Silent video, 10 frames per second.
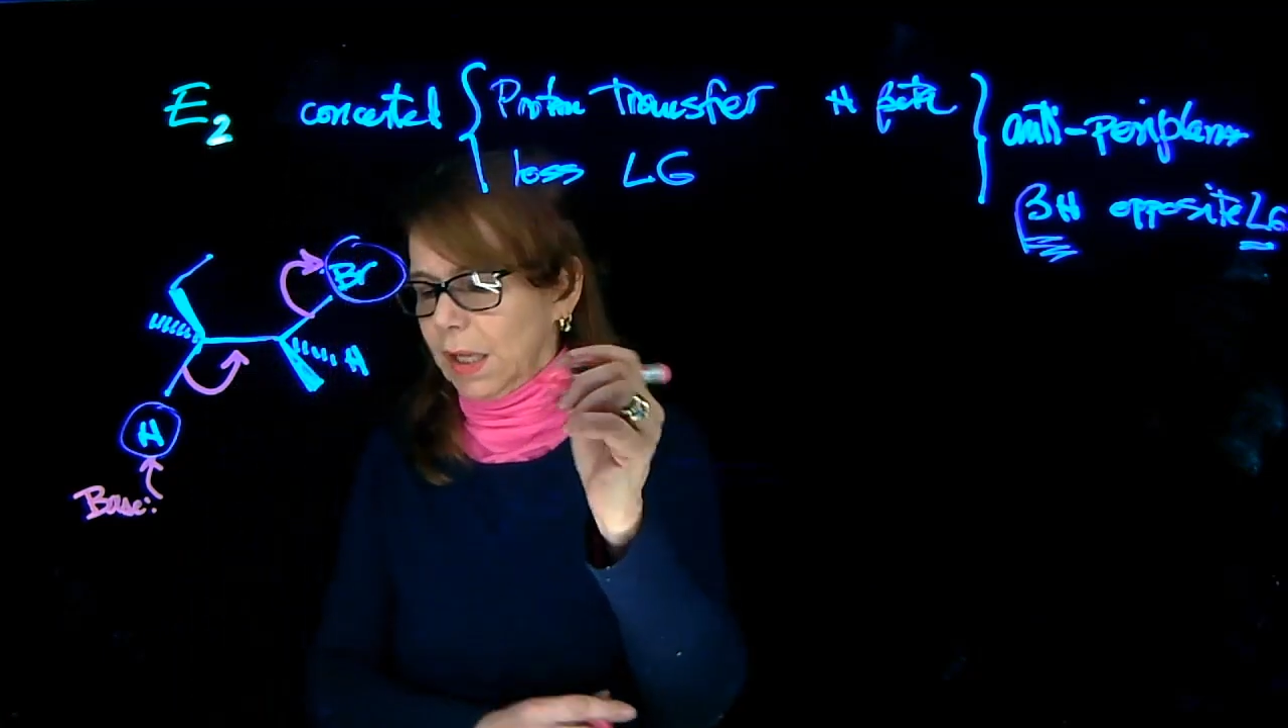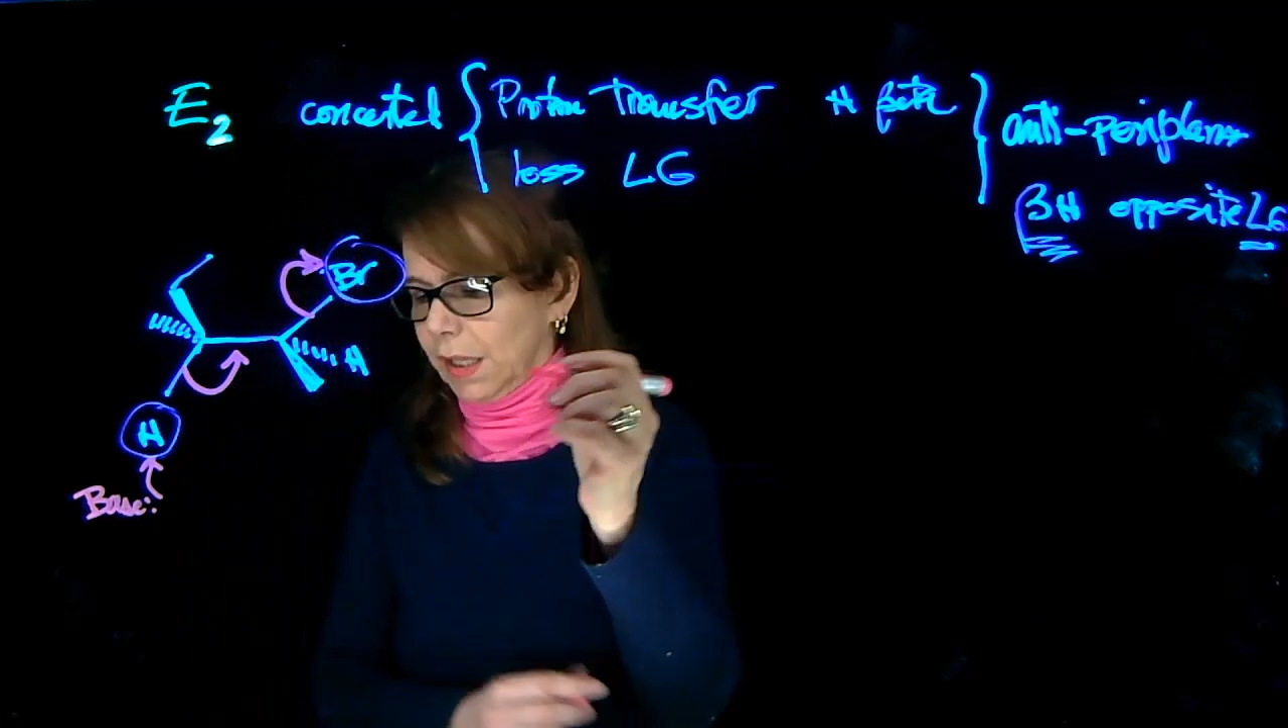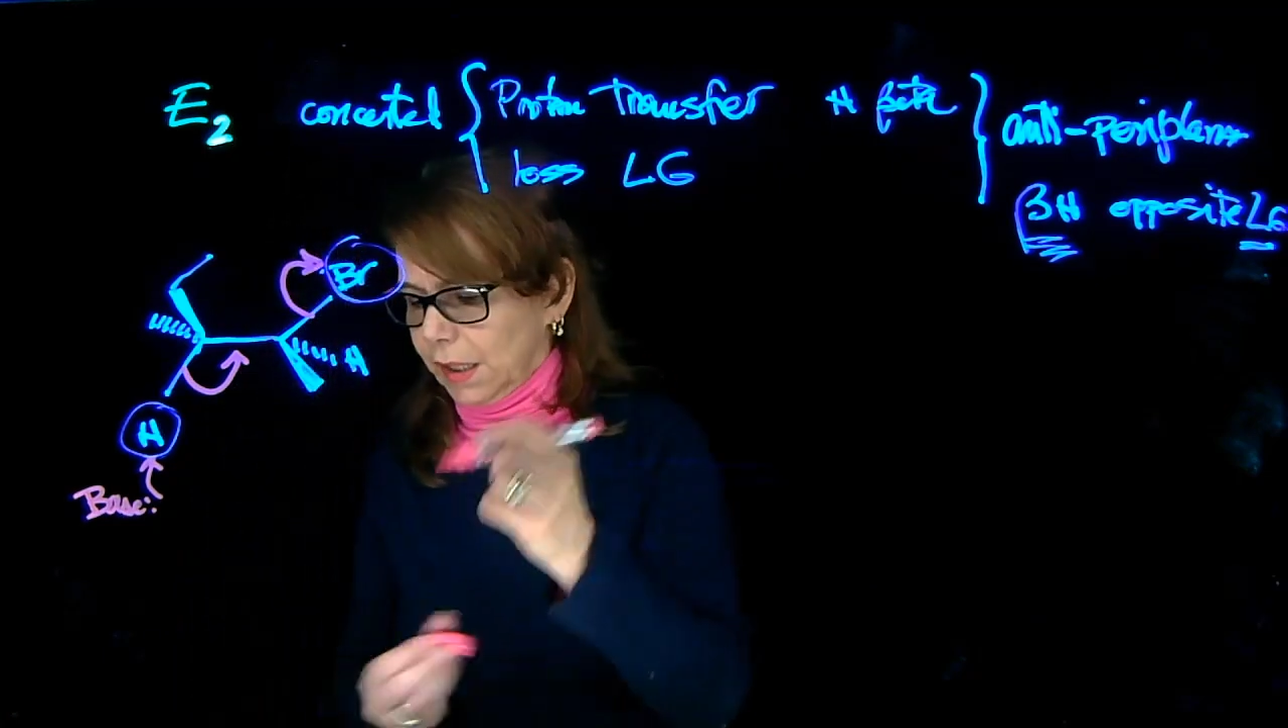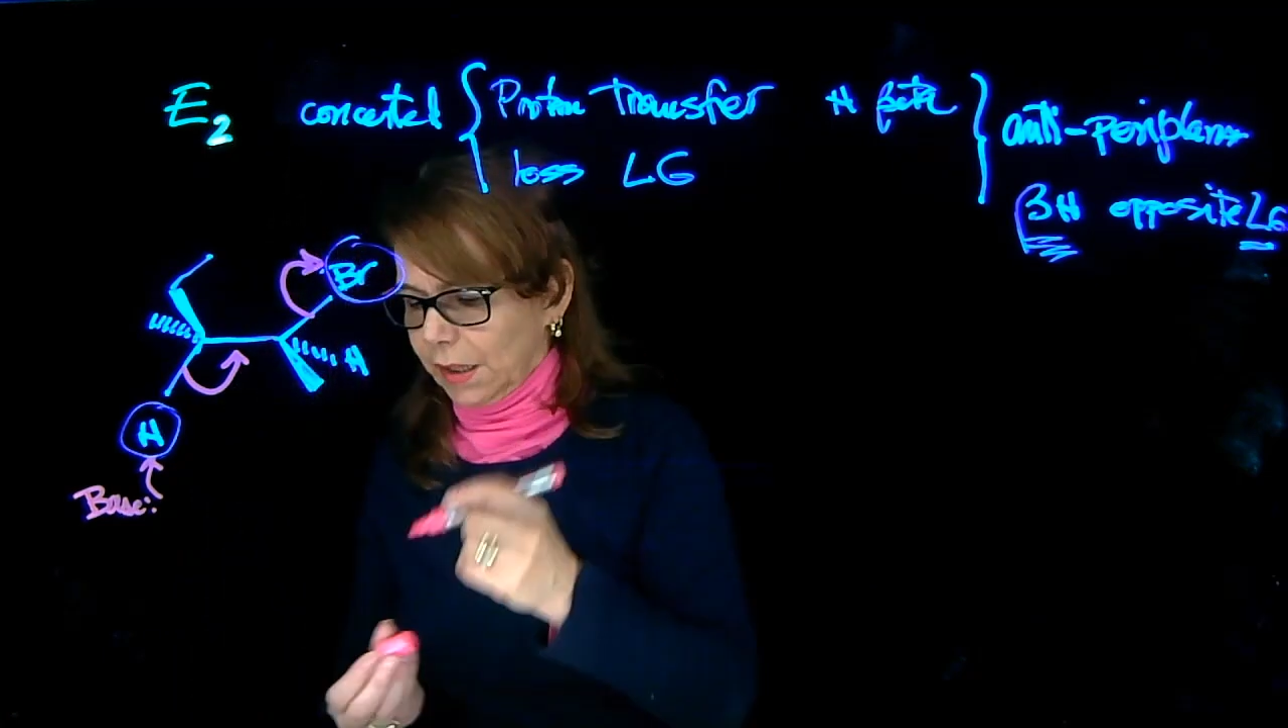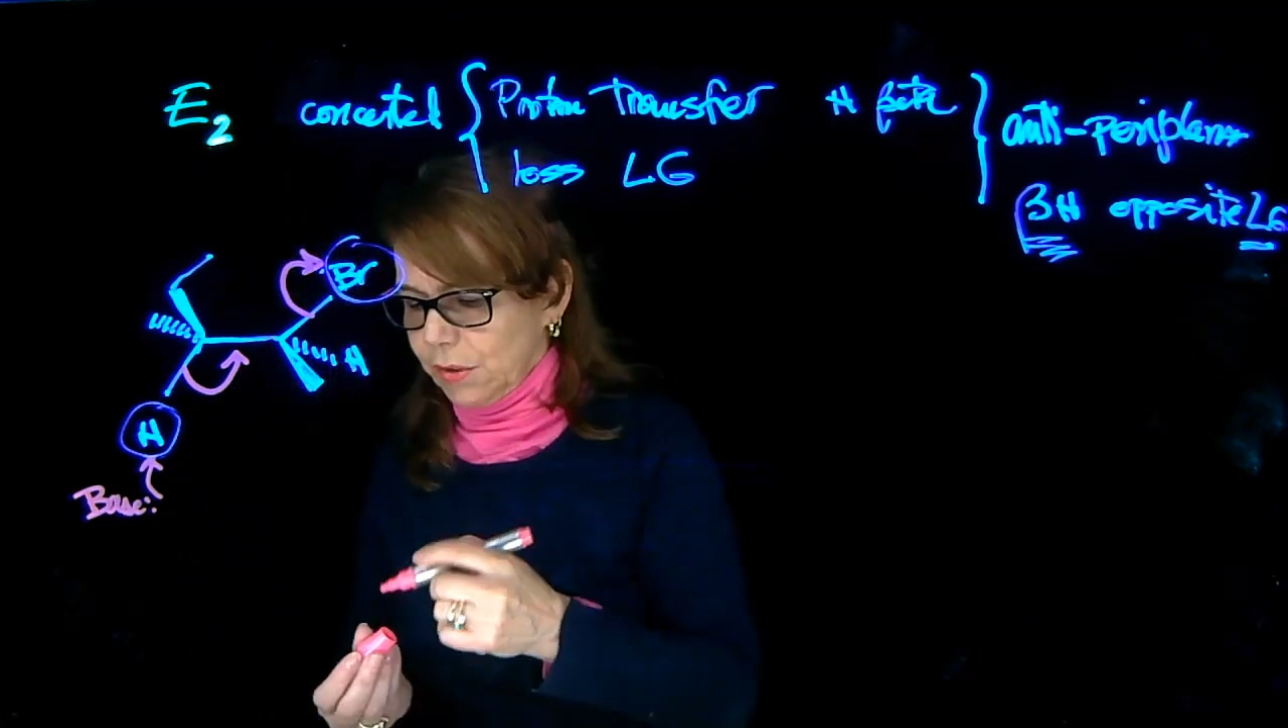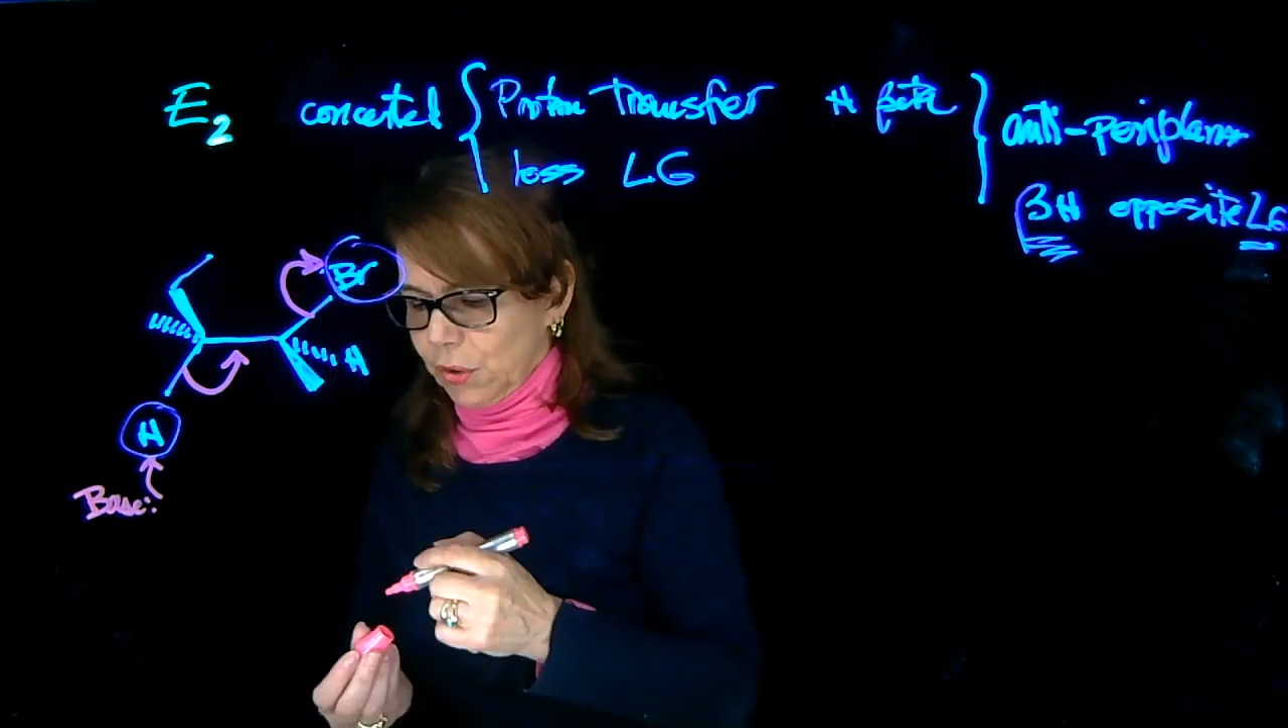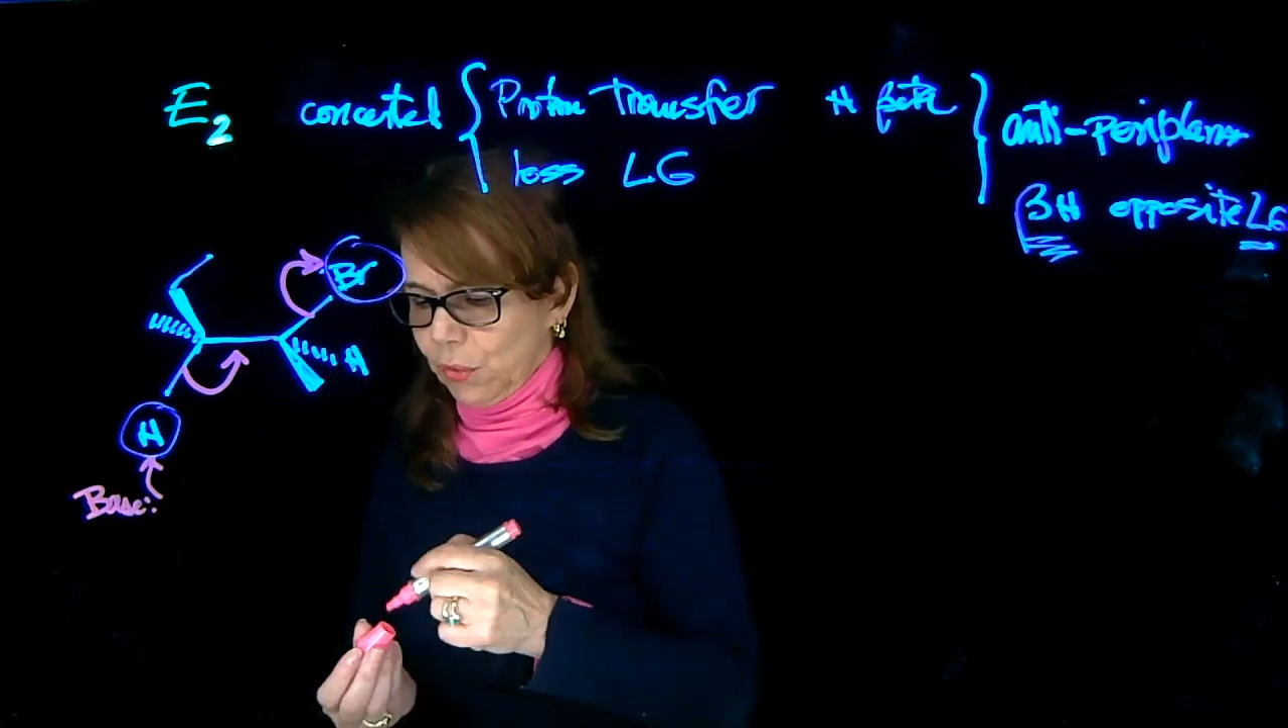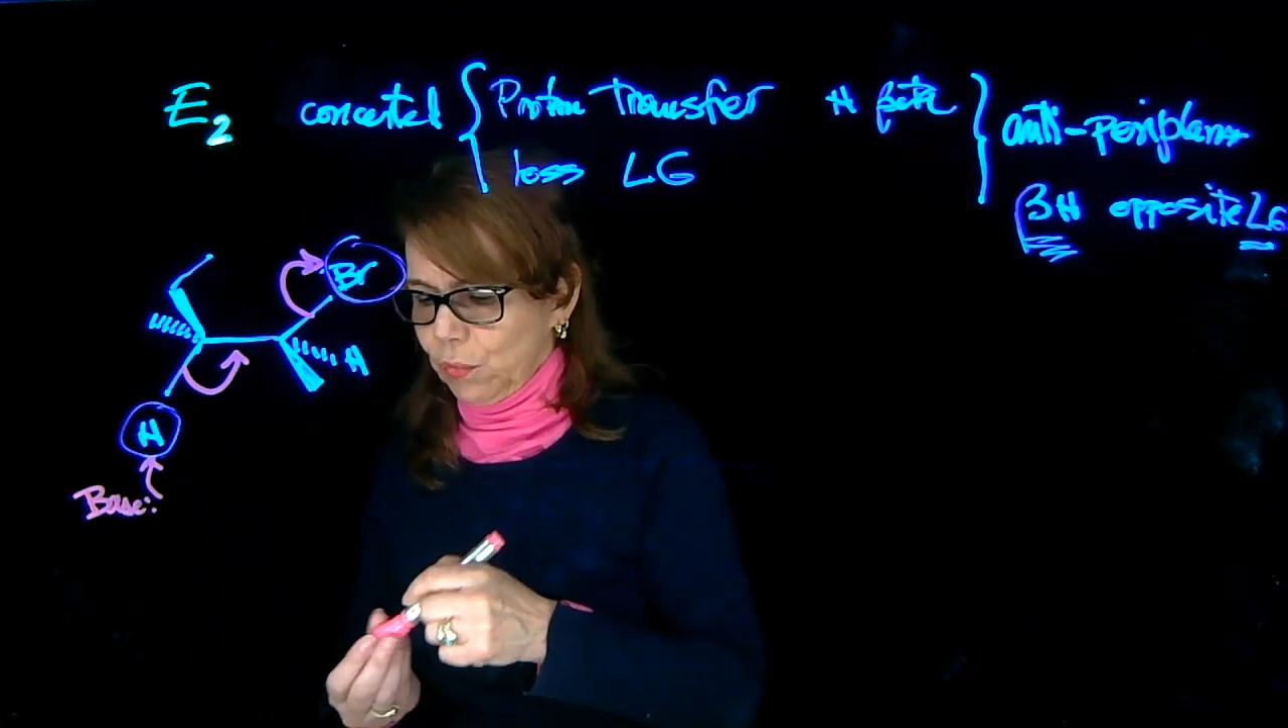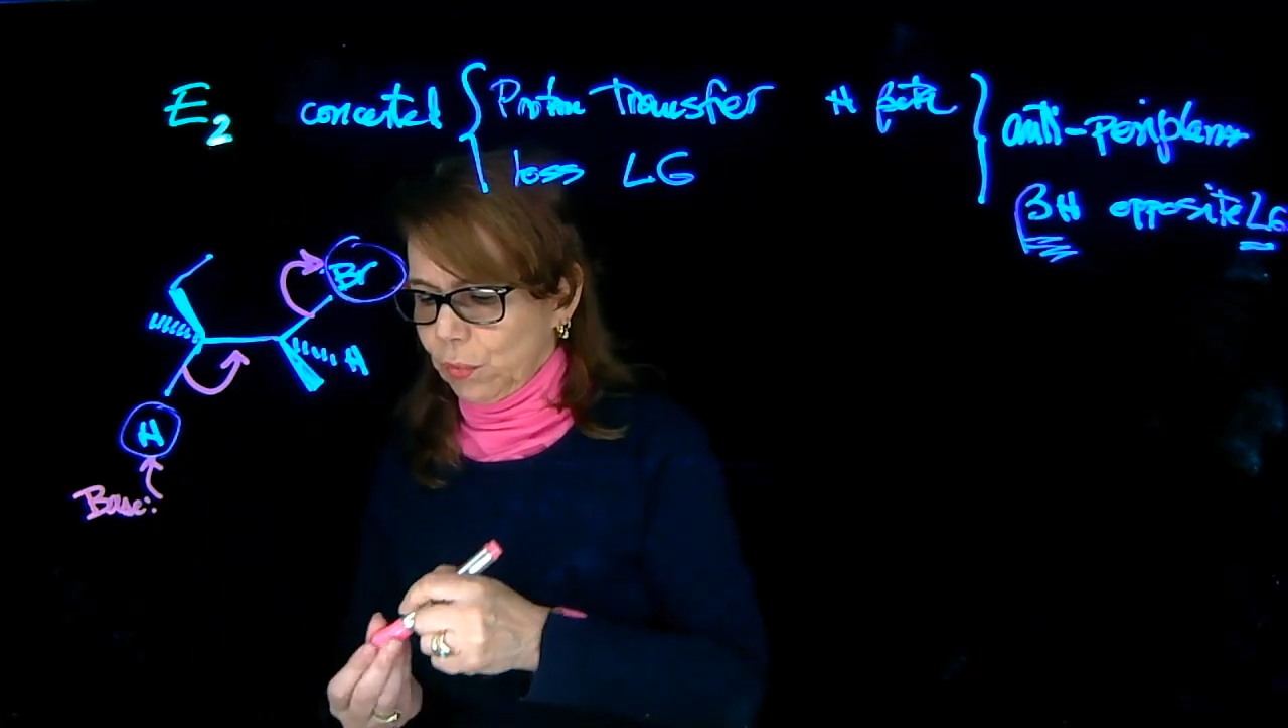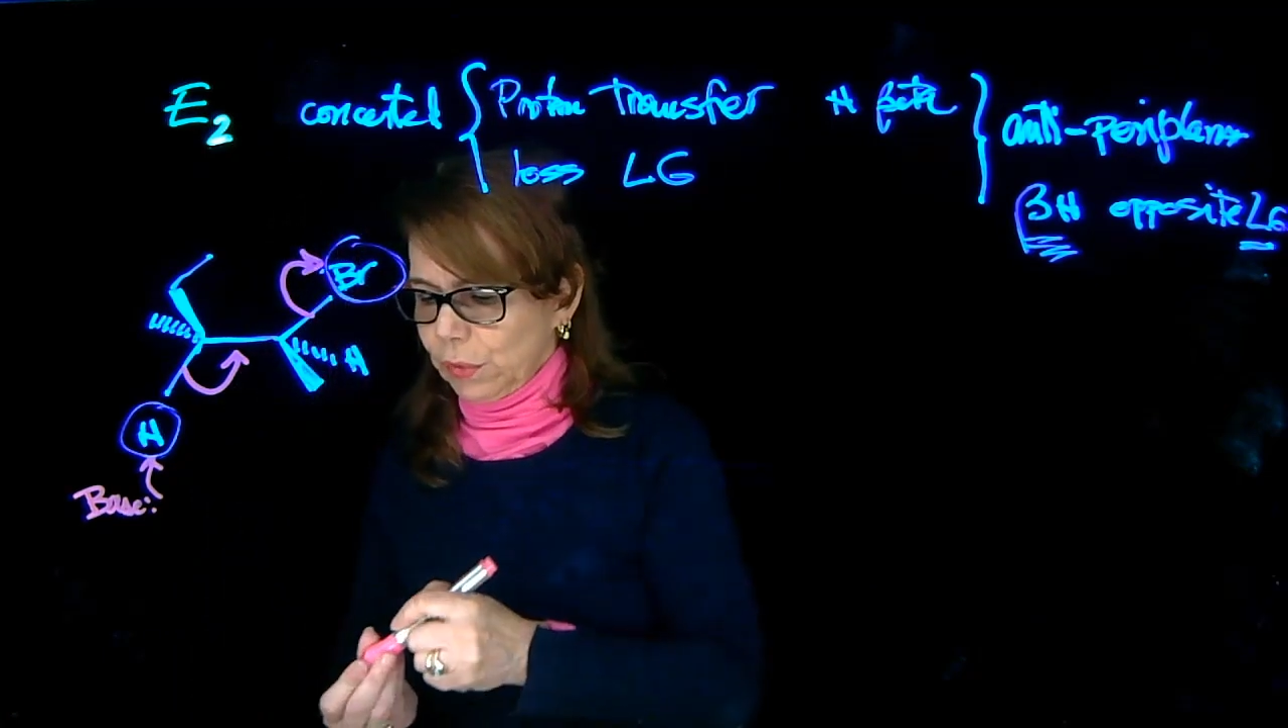and
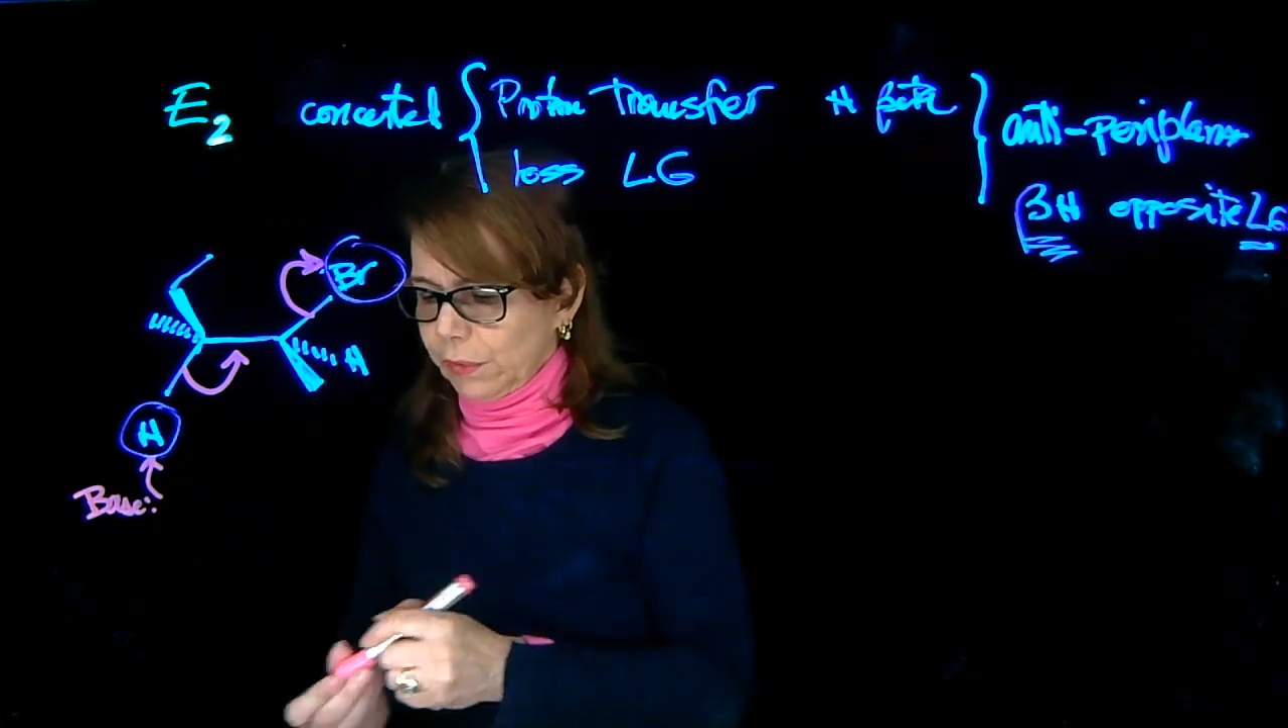you will